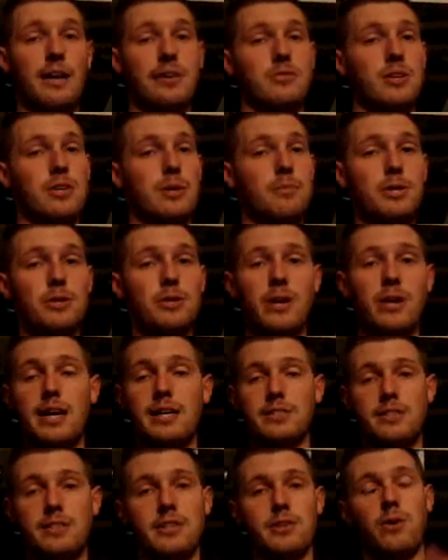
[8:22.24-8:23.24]
Some of you
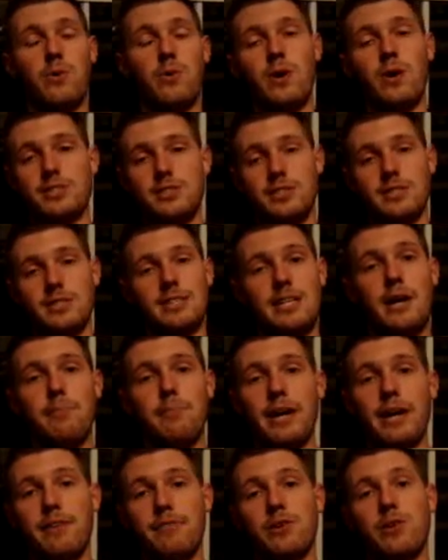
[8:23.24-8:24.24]
guys that are watching this now
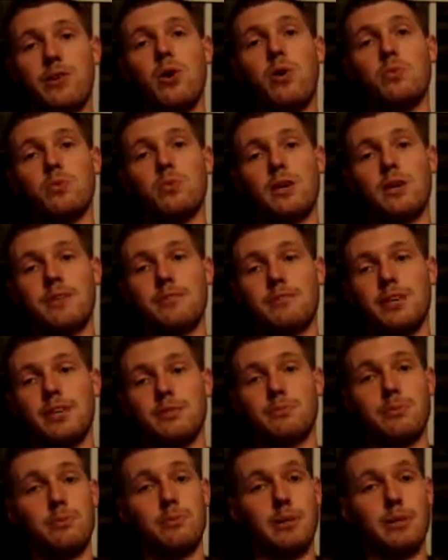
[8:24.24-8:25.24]
may have your own
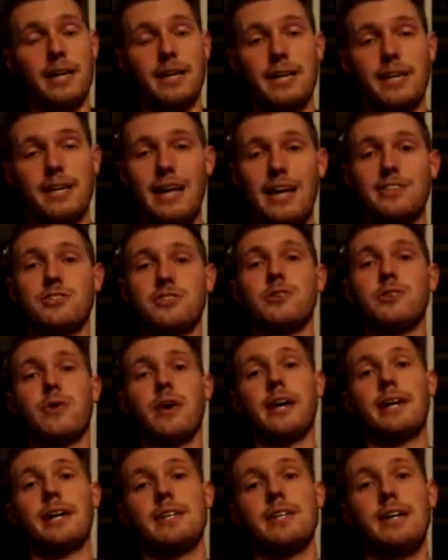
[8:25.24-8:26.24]
investment plan, and that's
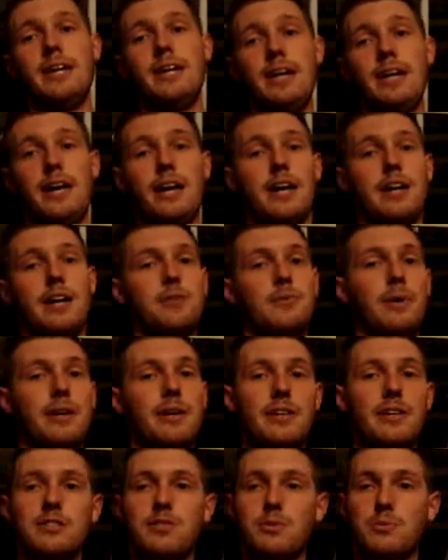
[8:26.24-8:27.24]
great. You may
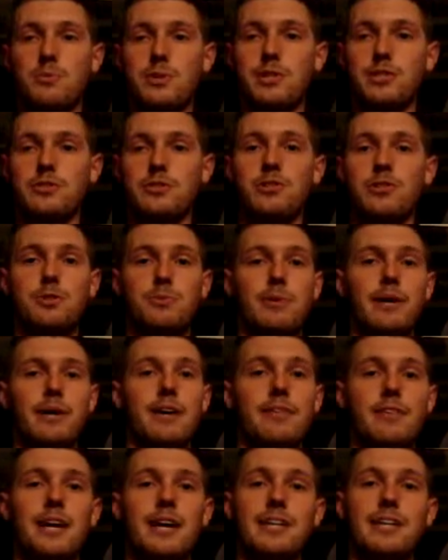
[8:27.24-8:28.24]
have done some research, you may
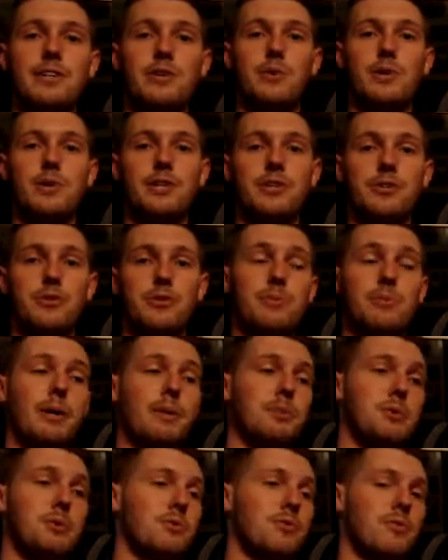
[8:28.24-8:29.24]
have an idea what you're doing,
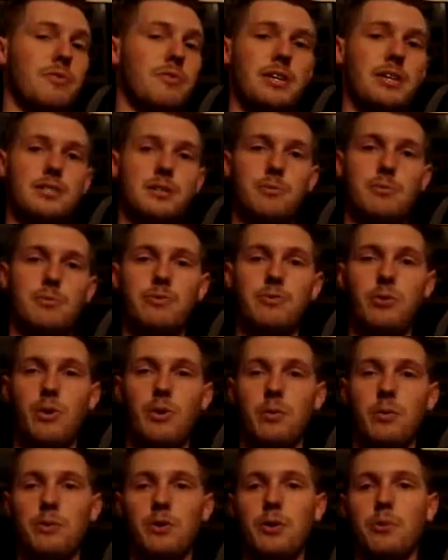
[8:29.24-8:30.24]
maybe you've invested
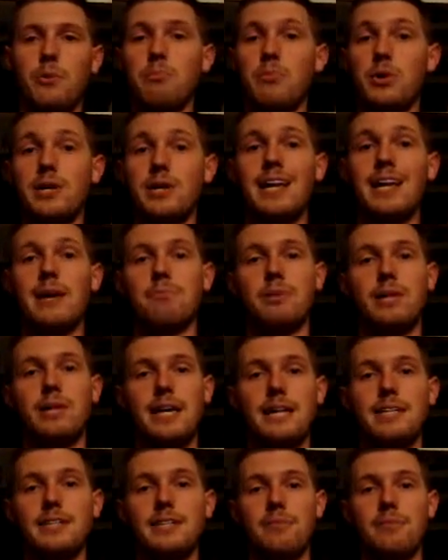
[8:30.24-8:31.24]
before. Bring that
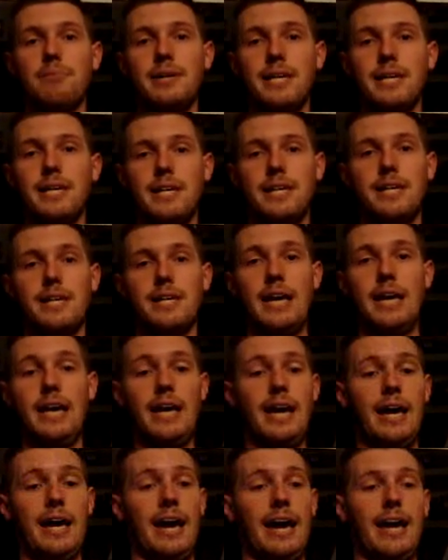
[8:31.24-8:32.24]
plan to me
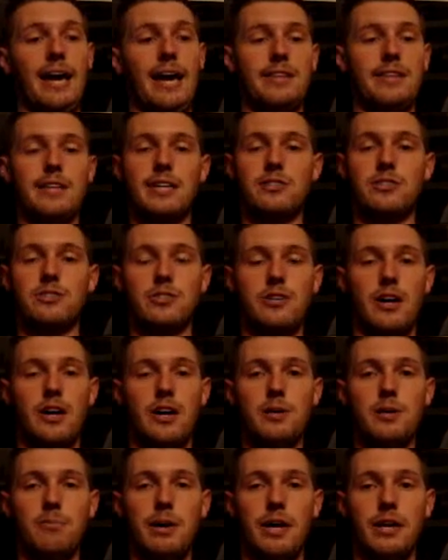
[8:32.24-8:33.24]
and let's
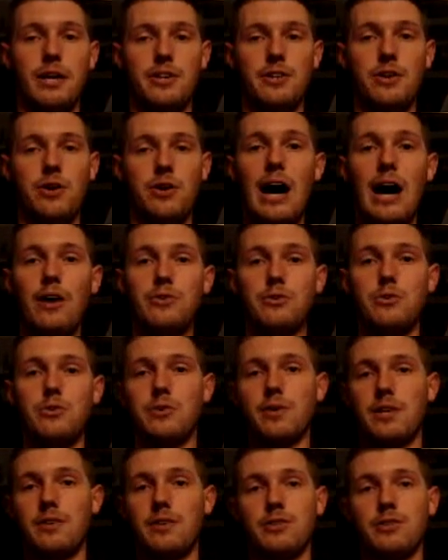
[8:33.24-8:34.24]
talk about it. I'll do
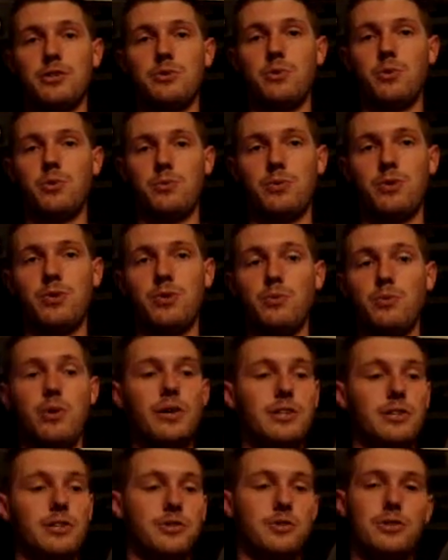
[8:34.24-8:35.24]
whatever you
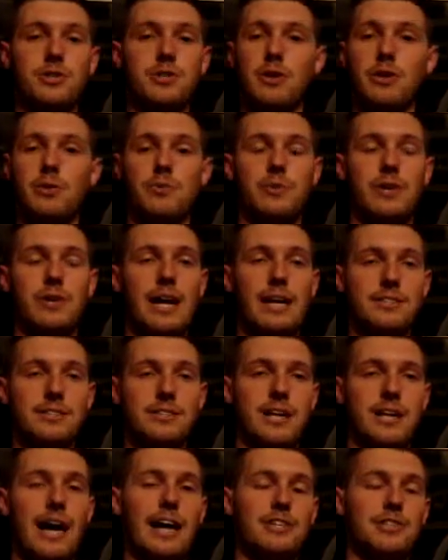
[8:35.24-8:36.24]
want to do.
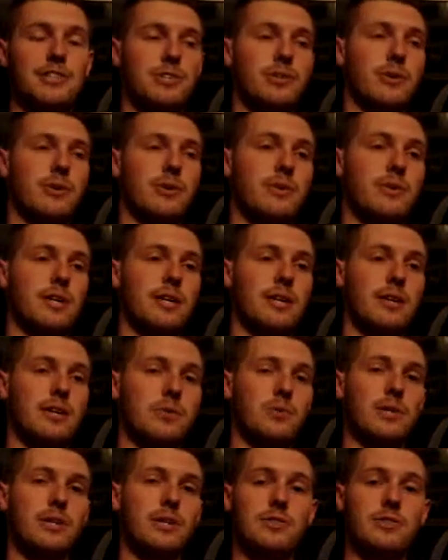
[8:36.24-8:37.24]
As your
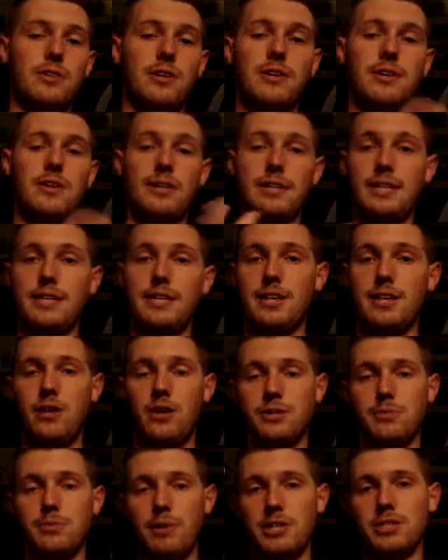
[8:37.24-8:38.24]
realtor,
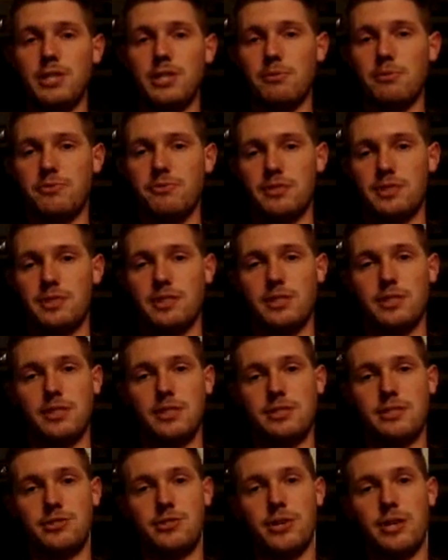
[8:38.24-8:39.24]
it's my job to
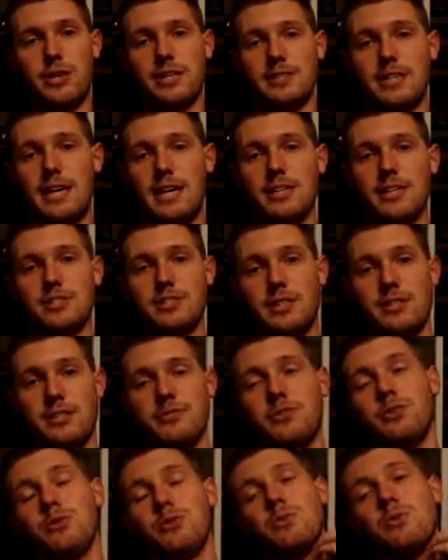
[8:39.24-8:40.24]
facilitate the transaction.
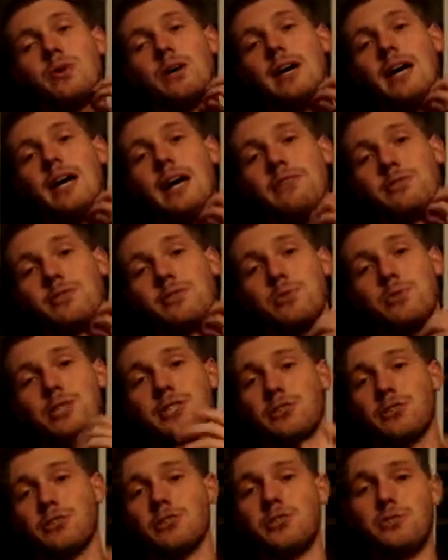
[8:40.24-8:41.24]
If you have some
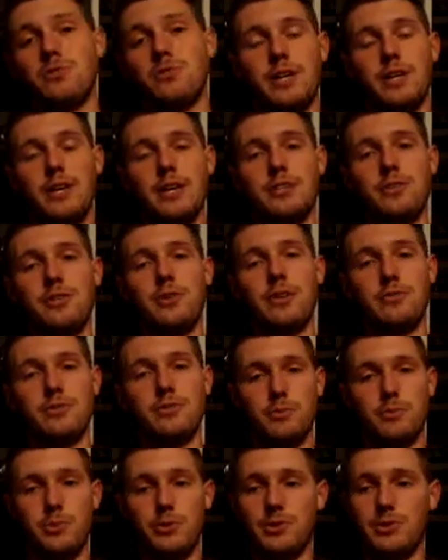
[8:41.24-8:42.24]
research you've done and you have
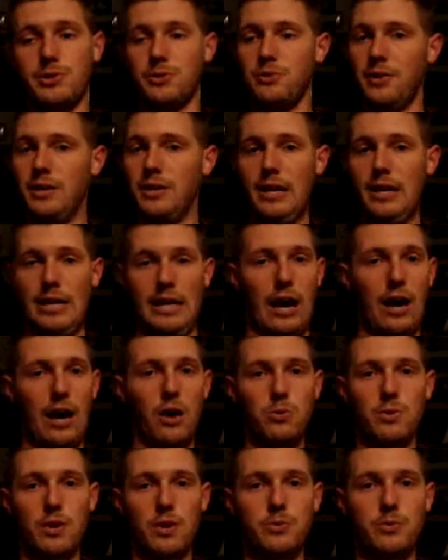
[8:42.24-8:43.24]
something you want to do,
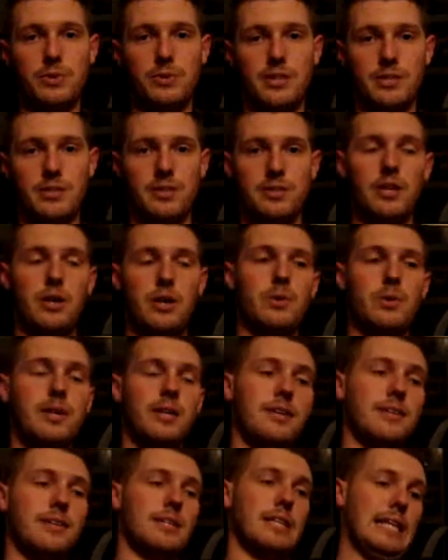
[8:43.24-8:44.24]
I'll run with it.
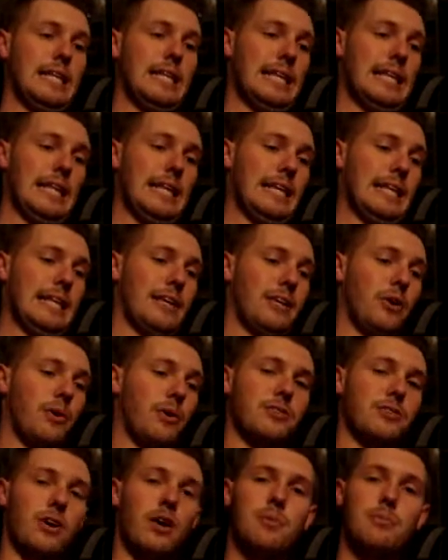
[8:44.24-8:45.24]

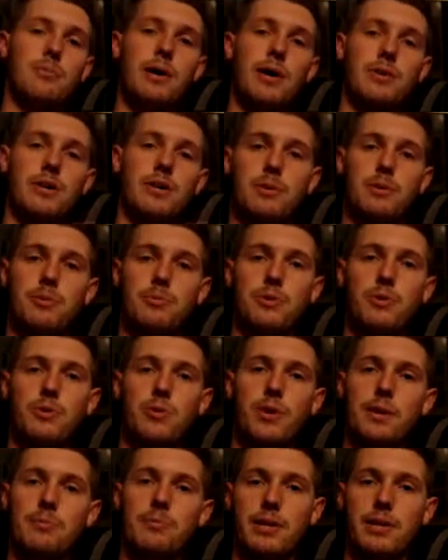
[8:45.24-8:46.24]
It's all about coming up with
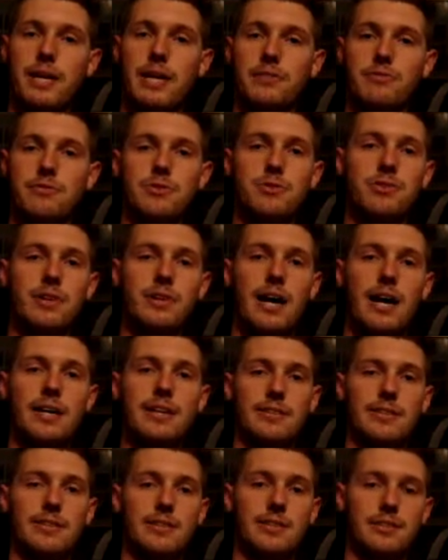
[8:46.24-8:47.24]
the right plan. If you've got
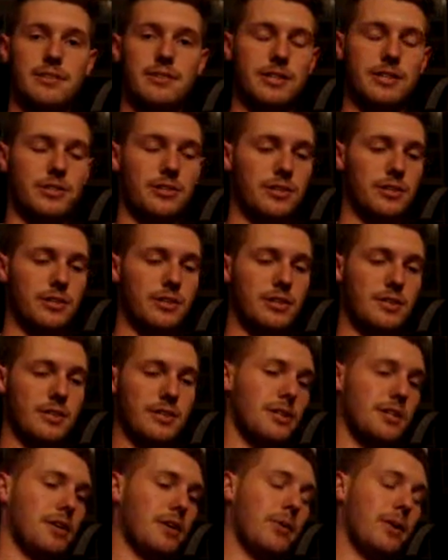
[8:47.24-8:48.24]
it, then
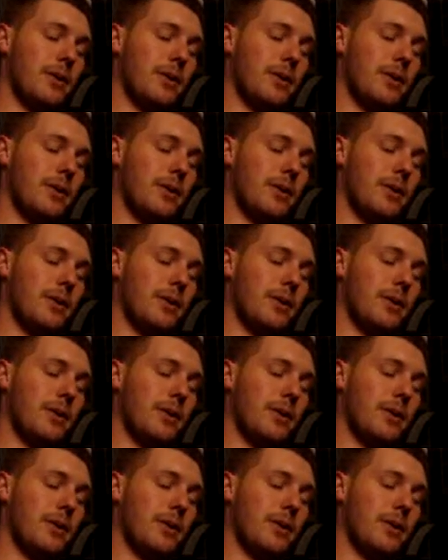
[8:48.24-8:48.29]
good.